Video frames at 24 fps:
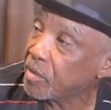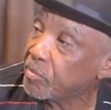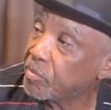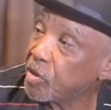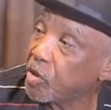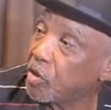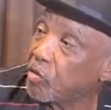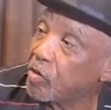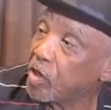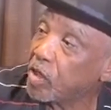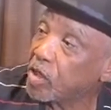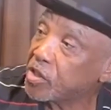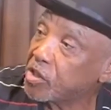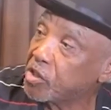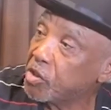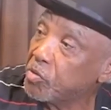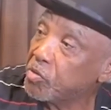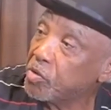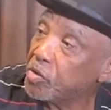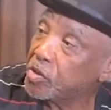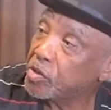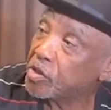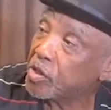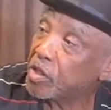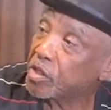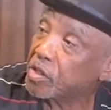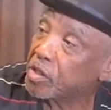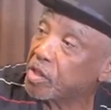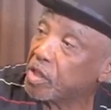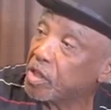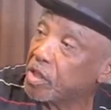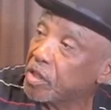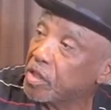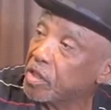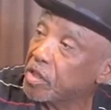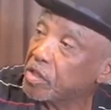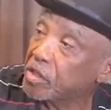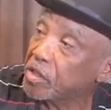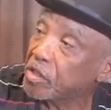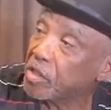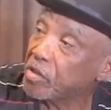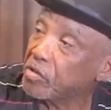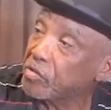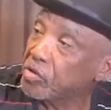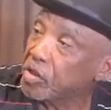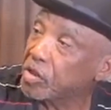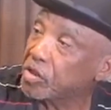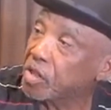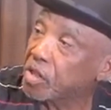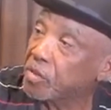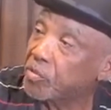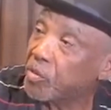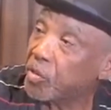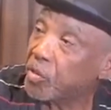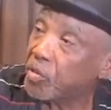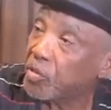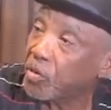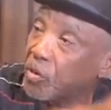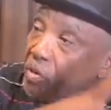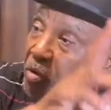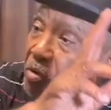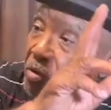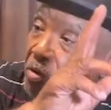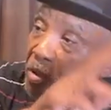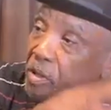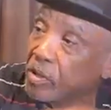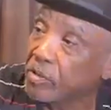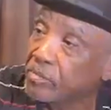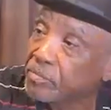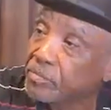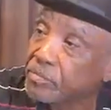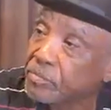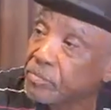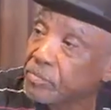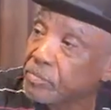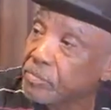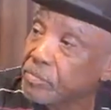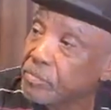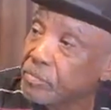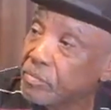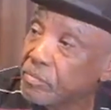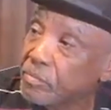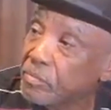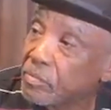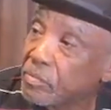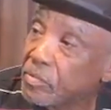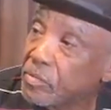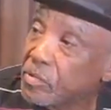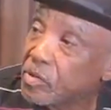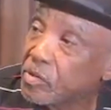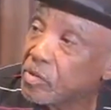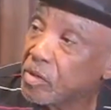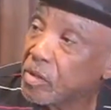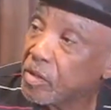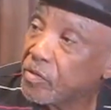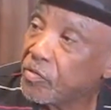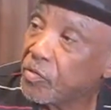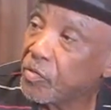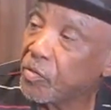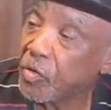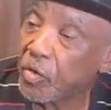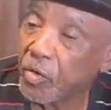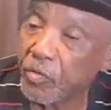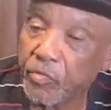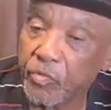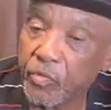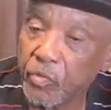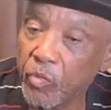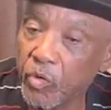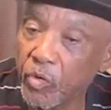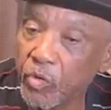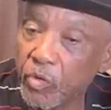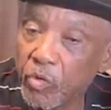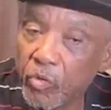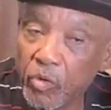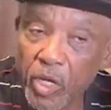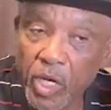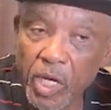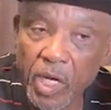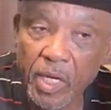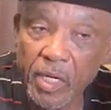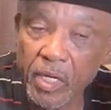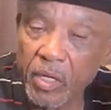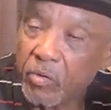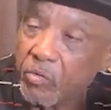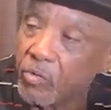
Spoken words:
be over there shooting each other, killing each other, you just keep on going. If you want to go down that